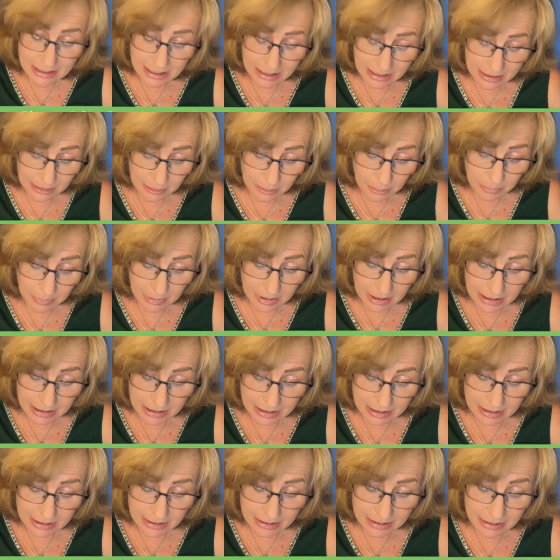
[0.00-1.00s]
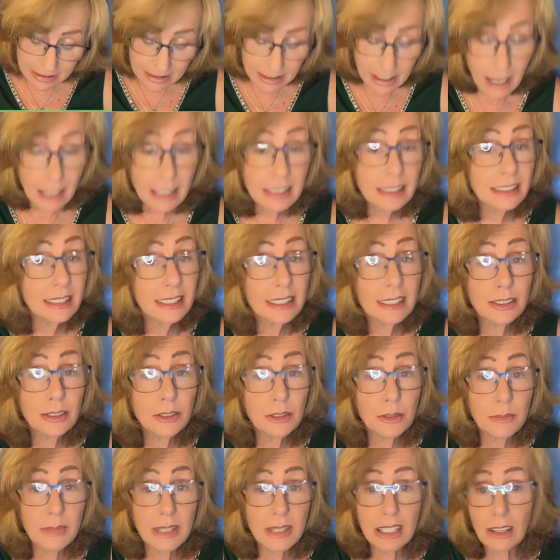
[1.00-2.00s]
a little bit toxic
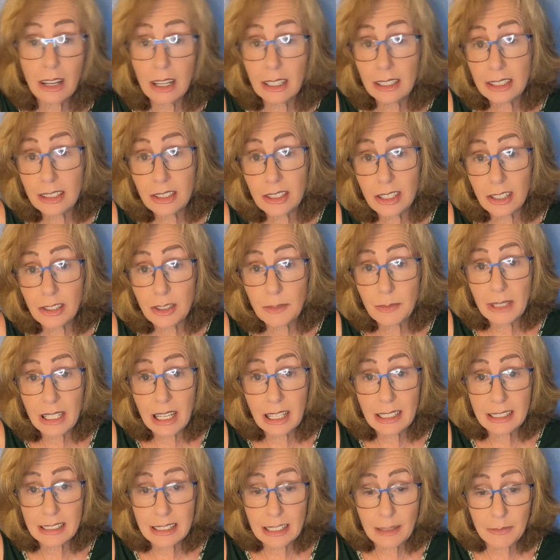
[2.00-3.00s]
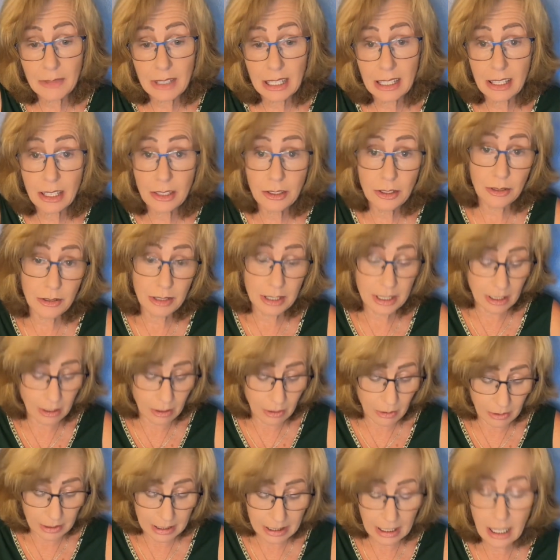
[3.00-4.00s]
to be calling judgment on something that you're still
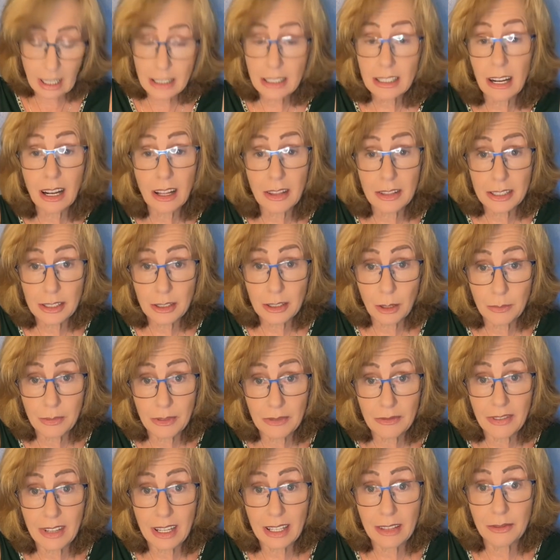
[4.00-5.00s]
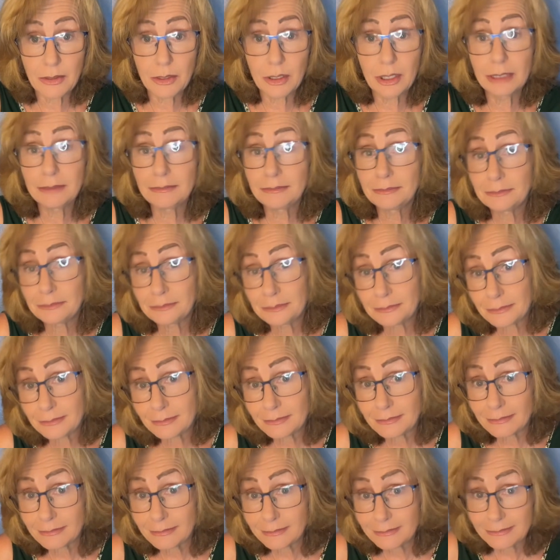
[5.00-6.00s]
holding on to all this hope and faith for. You
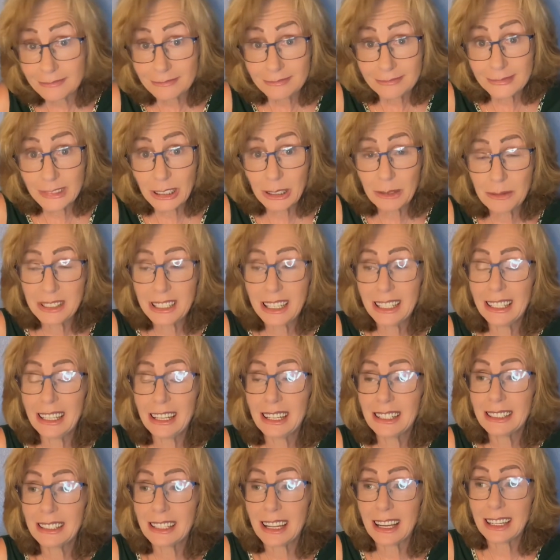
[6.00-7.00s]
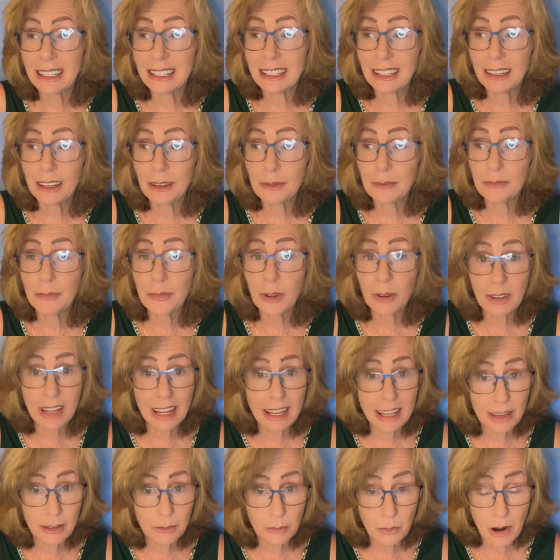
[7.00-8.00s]
know what I'm saying? It's like,
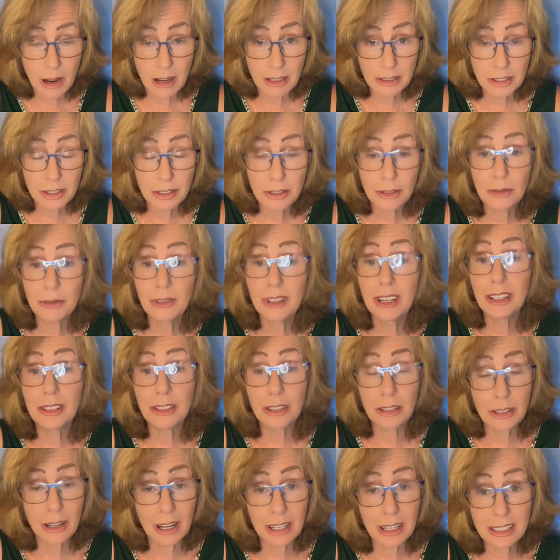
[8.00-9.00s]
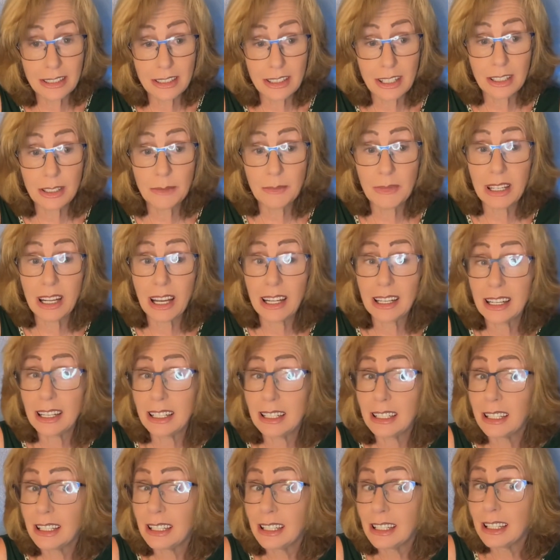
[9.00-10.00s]
okay, it wronged you. You're calling judgment on it,
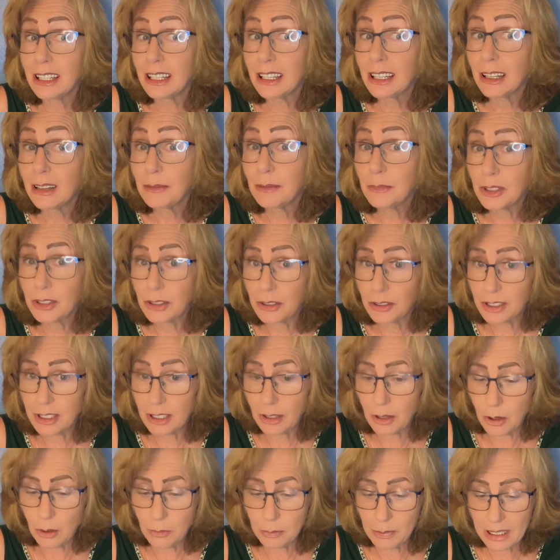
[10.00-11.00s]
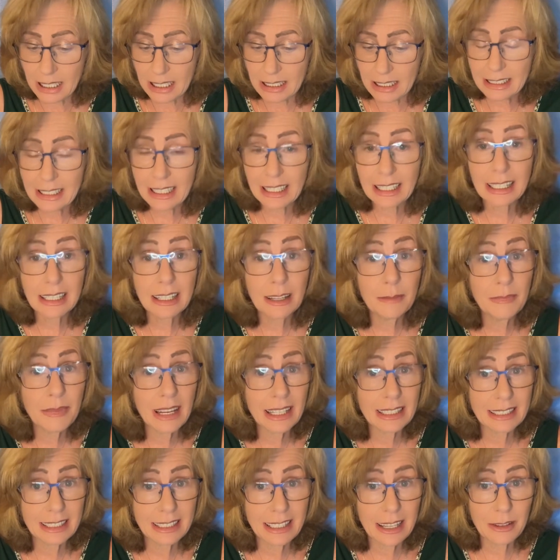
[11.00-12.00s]
but you're still hoping it's going to come
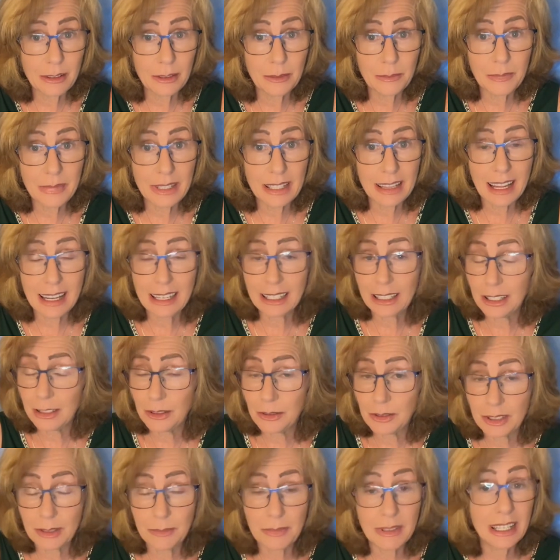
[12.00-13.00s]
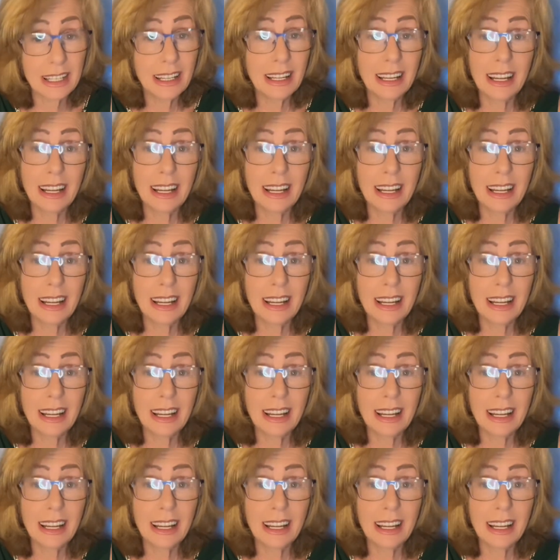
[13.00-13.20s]
back together and be like it used to be.